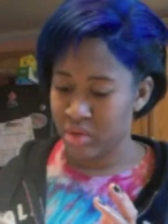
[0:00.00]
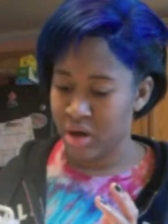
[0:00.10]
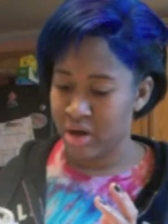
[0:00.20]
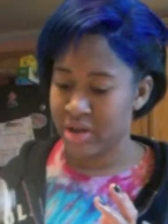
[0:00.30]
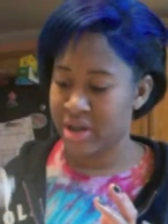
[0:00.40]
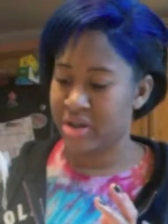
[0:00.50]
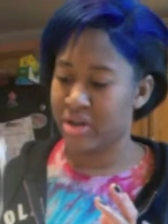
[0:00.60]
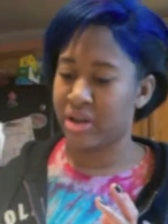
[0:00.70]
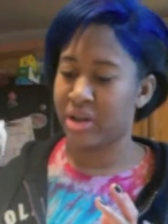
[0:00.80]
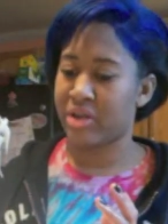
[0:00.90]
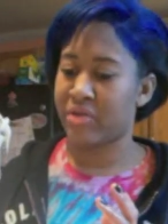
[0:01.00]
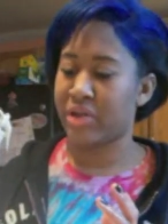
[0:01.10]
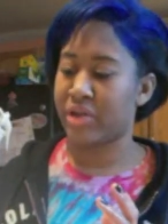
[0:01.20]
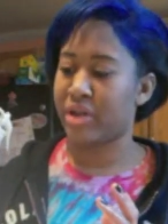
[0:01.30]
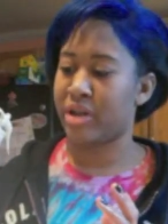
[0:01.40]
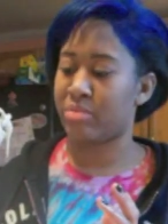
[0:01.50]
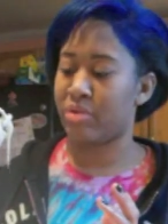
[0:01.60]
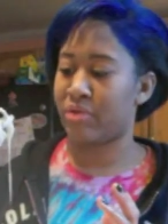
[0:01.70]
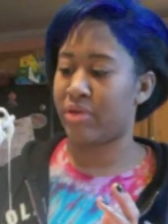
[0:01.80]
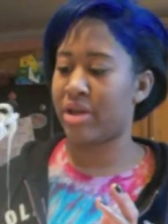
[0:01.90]
or until it looks visually
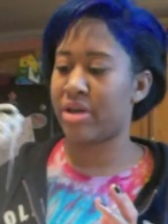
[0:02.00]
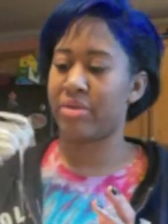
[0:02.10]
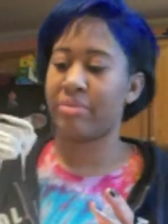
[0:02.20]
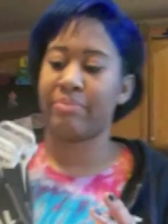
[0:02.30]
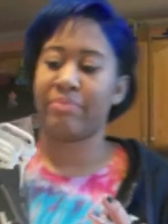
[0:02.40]
smooth to you.